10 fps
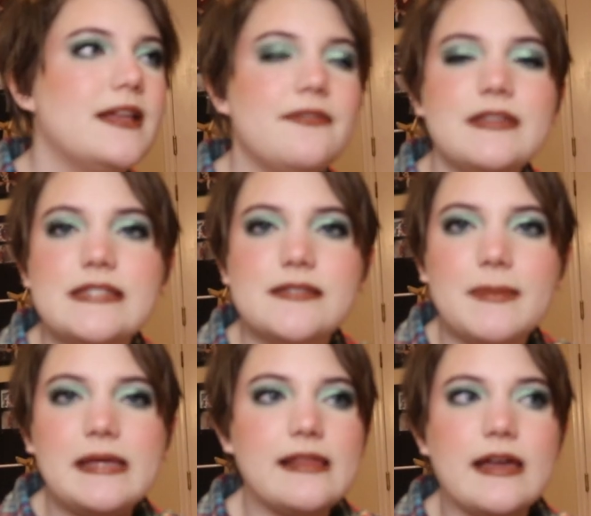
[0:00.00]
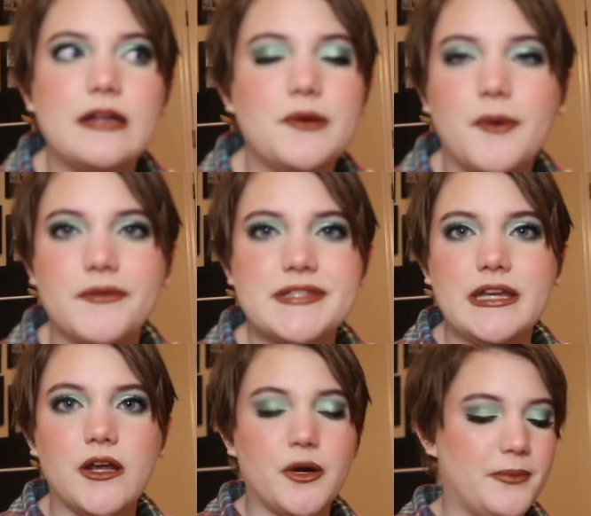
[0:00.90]
This is me, like I knew what was in
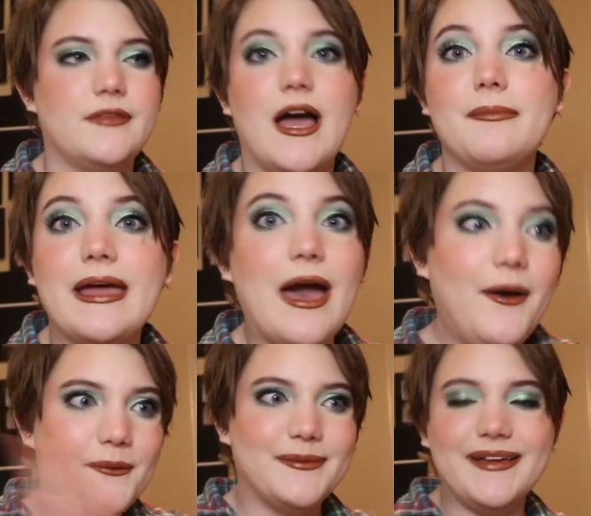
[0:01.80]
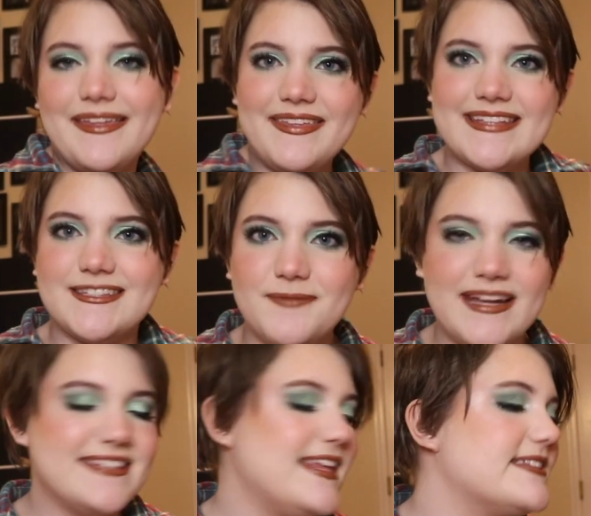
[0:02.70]
here, but I'm like, oh, look at this. What
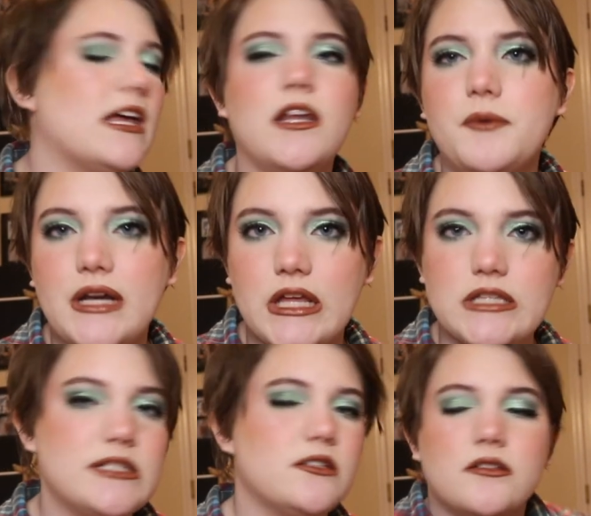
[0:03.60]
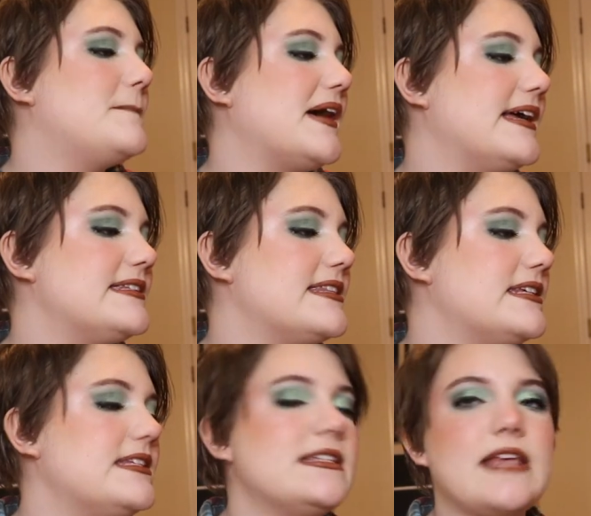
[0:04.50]
is this? I know what it is. But
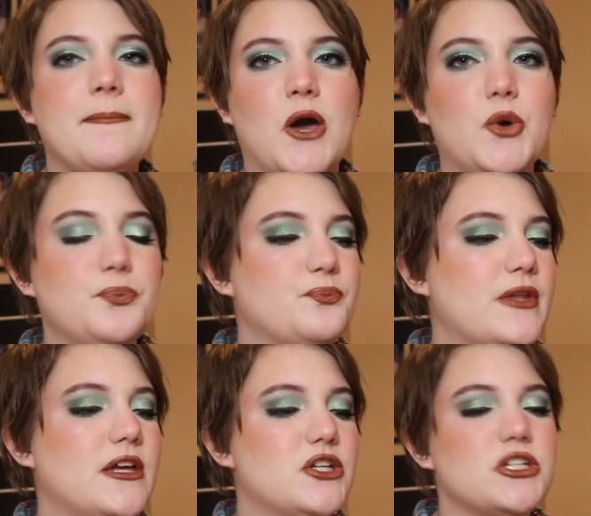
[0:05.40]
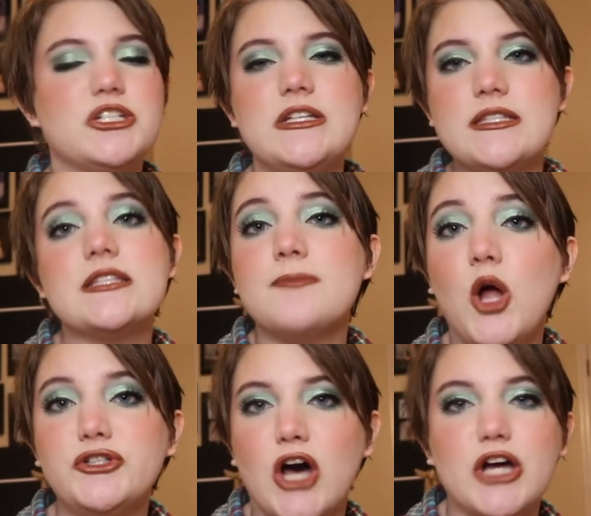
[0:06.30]
this is a bone. She's a
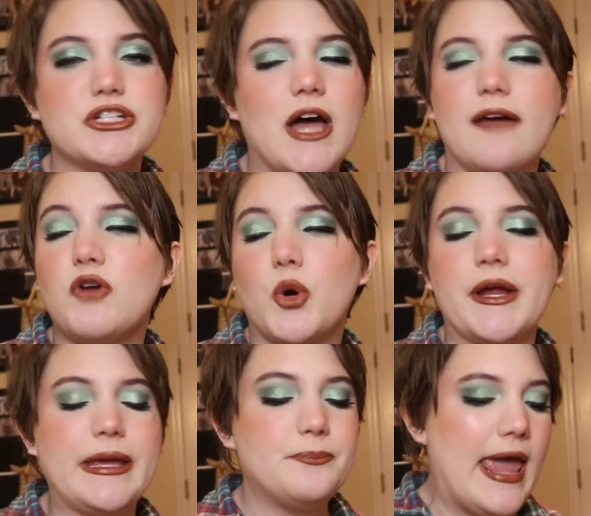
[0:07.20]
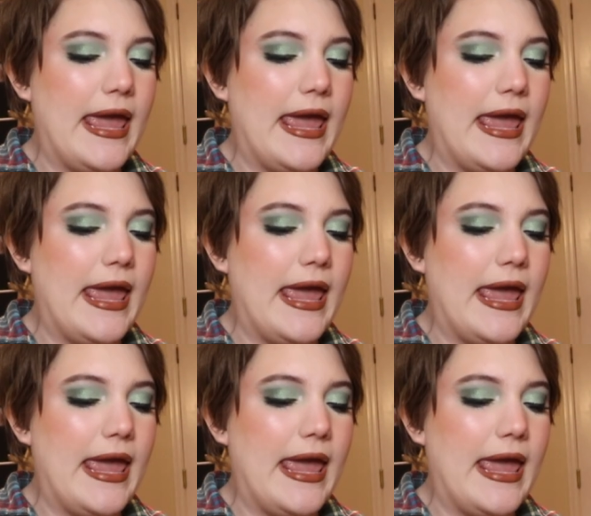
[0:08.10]
small dog. I have a corgi.